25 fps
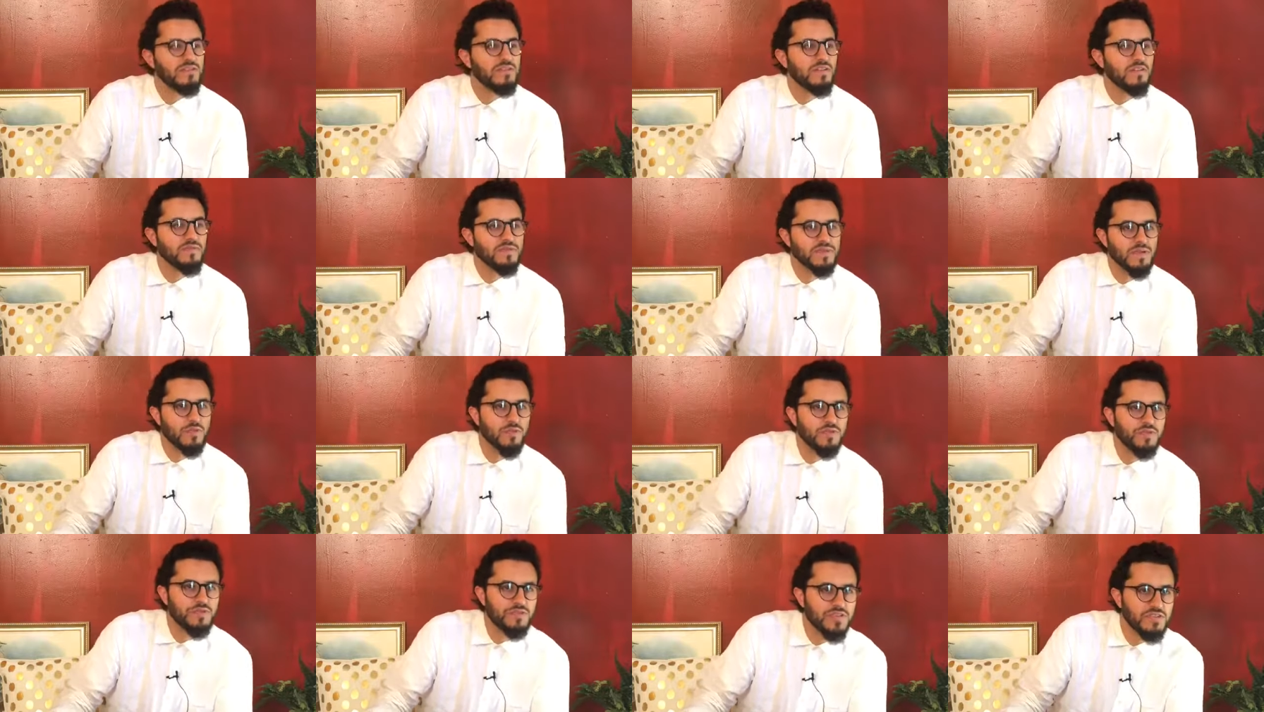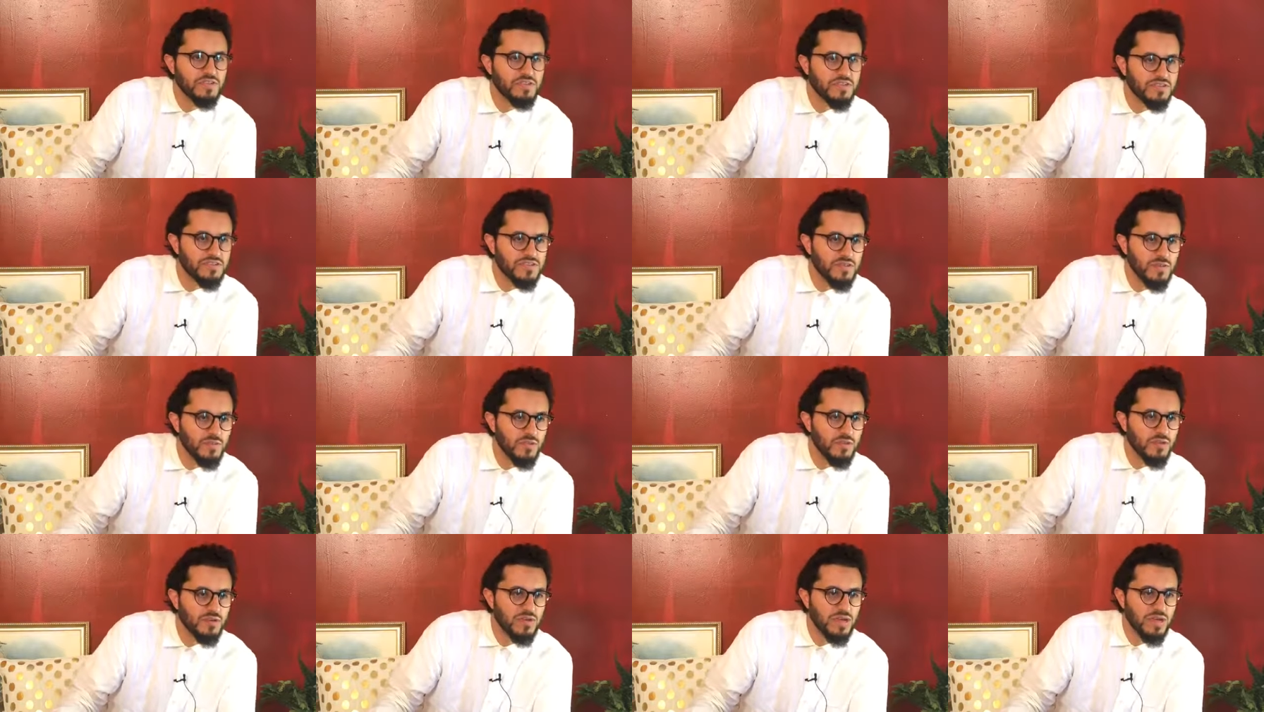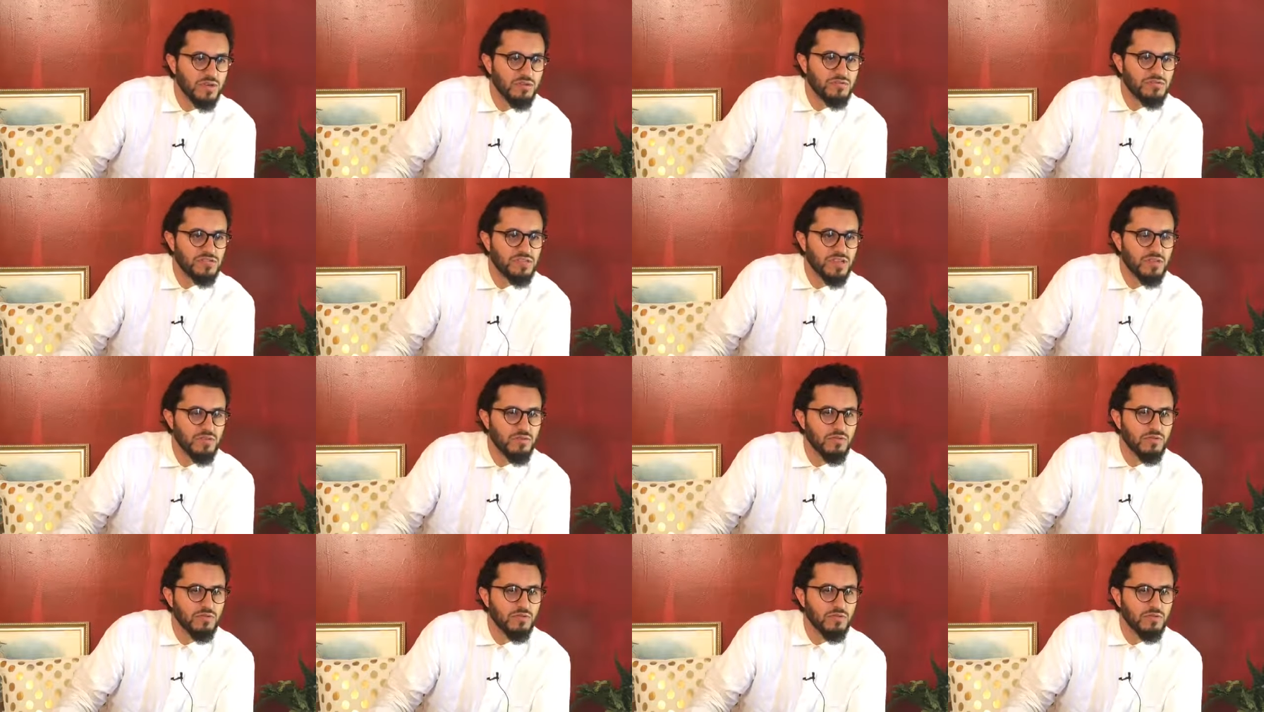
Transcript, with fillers: if someone teaches someone how to recite